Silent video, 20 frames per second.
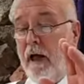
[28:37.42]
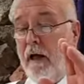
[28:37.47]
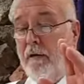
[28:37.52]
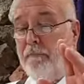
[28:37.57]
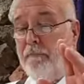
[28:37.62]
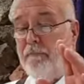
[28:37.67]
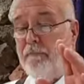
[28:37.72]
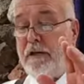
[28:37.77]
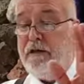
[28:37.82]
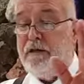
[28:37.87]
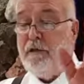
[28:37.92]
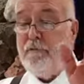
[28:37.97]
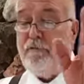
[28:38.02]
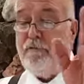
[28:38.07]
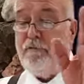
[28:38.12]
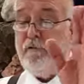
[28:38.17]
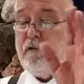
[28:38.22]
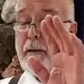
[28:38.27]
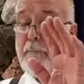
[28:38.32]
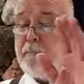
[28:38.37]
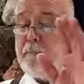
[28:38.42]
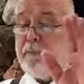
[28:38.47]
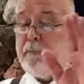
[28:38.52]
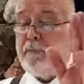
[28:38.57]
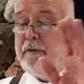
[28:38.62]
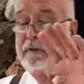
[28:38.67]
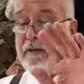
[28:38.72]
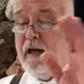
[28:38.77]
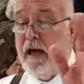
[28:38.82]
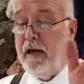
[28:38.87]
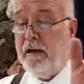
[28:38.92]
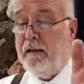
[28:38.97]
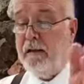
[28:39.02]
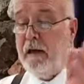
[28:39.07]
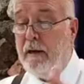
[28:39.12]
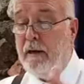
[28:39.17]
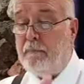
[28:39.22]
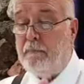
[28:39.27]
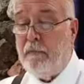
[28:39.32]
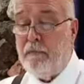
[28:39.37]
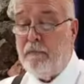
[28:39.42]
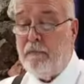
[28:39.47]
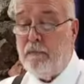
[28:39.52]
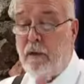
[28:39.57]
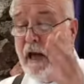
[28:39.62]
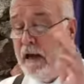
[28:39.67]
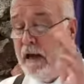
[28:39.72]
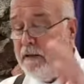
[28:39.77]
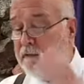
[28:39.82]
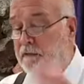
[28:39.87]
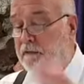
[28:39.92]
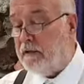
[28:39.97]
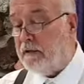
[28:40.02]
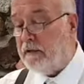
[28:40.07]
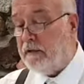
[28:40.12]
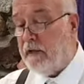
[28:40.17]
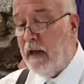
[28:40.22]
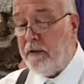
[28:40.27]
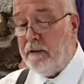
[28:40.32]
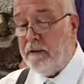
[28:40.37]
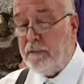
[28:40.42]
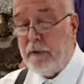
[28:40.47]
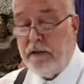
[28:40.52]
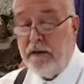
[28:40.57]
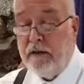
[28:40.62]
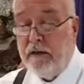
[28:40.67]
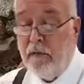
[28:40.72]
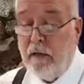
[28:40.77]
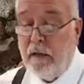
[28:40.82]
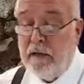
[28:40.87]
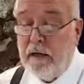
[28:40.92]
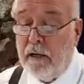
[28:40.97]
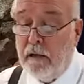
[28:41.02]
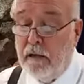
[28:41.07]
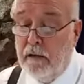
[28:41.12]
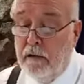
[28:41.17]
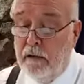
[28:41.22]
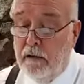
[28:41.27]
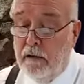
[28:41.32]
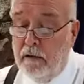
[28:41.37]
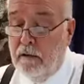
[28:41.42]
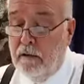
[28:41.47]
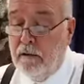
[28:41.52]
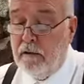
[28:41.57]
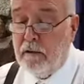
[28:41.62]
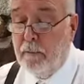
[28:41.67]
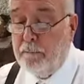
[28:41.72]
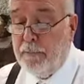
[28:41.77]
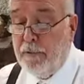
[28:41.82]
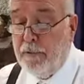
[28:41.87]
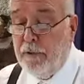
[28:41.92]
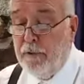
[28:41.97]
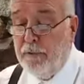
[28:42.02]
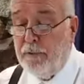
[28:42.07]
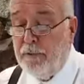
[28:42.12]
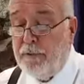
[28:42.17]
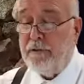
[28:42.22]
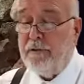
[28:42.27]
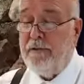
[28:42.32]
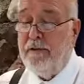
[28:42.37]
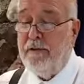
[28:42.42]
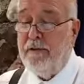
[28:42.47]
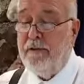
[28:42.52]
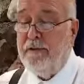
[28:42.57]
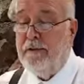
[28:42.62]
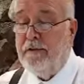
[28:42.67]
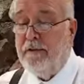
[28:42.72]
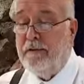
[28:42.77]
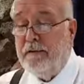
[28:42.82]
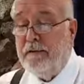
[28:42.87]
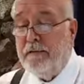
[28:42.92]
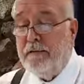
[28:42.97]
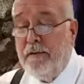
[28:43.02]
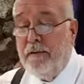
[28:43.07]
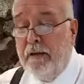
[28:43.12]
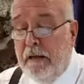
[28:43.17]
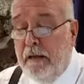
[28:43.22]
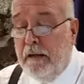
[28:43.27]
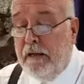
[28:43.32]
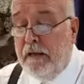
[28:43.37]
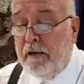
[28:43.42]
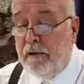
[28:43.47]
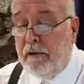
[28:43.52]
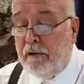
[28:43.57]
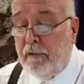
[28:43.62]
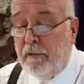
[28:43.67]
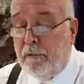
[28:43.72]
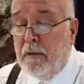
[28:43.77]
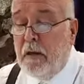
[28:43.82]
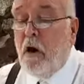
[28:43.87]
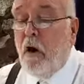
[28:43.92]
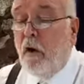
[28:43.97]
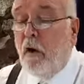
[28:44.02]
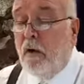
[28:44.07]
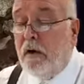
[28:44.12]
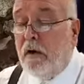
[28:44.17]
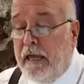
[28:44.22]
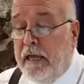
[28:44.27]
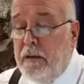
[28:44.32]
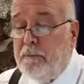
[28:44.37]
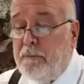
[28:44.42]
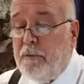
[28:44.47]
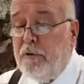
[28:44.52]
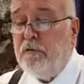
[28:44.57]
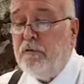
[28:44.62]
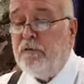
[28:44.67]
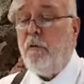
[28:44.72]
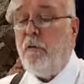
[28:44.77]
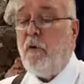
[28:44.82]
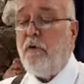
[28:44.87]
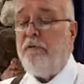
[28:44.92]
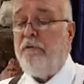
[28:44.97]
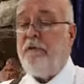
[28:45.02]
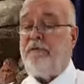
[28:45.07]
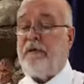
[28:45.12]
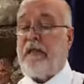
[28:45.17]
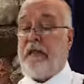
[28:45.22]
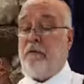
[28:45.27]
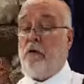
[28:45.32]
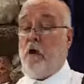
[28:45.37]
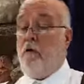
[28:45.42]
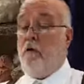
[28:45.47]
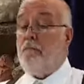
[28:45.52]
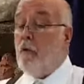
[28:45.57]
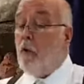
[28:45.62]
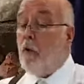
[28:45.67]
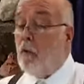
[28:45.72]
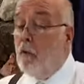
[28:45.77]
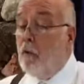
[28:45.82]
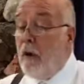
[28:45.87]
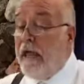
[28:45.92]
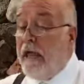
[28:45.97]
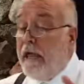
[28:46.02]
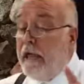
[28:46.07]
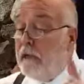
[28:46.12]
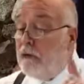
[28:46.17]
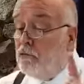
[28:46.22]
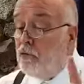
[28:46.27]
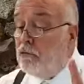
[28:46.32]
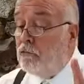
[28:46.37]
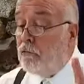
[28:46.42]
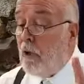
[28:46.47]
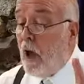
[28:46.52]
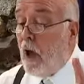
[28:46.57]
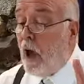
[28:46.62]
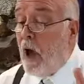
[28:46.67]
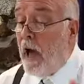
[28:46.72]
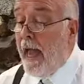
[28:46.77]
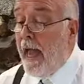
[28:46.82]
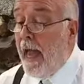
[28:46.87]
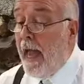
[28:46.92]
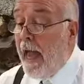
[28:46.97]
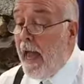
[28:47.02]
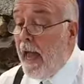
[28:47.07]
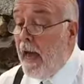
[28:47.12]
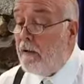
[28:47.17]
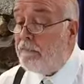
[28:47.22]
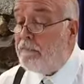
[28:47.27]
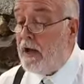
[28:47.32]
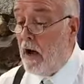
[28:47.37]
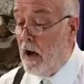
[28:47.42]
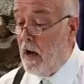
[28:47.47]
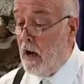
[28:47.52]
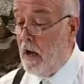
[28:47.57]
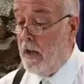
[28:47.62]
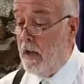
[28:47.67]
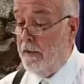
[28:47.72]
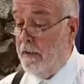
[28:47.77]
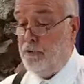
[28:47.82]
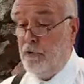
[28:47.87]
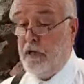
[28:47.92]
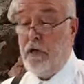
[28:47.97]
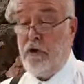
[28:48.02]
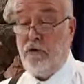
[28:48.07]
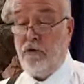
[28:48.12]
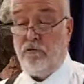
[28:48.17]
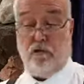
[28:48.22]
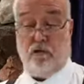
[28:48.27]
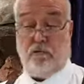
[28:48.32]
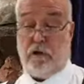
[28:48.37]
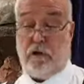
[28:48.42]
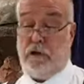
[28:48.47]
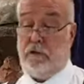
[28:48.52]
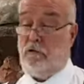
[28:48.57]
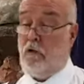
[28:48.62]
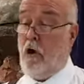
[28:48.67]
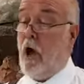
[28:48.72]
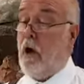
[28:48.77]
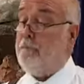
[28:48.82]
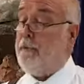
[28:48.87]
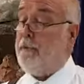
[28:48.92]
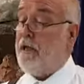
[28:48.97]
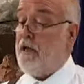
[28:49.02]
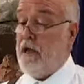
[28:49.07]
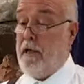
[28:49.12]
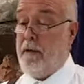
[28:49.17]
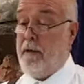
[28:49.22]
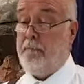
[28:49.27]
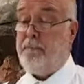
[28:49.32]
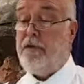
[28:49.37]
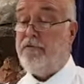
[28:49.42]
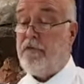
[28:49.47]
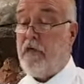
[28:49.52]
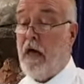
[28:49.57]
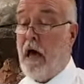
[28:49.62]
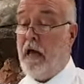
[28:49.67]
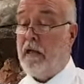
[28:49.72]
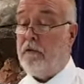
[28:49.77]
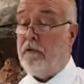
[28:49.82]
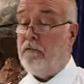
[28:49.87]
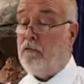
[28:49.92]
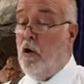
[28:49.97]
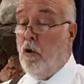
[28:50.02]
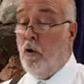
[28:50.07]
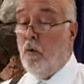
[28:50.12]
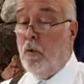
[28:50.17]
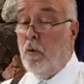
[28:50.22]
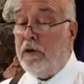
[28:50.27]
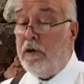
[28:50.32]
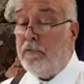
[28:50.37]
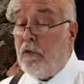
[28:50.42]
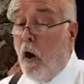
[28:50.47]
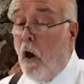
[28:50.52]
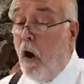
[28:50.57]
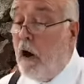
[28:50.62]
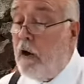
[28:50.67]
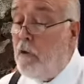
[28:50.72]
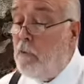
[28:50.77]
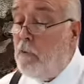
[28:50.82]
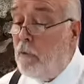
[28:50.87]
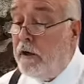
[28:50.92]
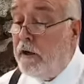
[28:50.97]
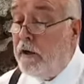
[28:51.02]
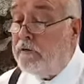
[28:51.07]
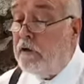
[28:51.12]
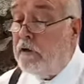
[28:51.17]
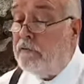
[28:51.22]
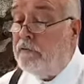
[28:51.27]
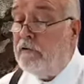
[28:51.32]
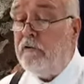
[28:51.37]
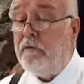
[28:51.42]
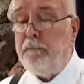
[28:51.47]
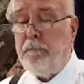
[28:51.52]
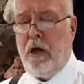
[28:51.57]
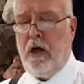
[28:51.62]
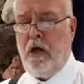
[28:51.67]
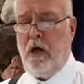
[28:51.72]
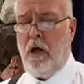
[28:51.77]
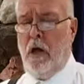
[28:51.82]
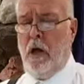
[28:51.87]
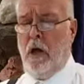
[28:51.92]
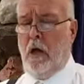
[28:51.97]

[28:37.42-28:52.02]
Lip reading: I forget you flipped. No, I just got it right here on a computer here. Okay, Hebrews 4:15. For we do not have a high priest who cannot be empathized with our weaknesses, but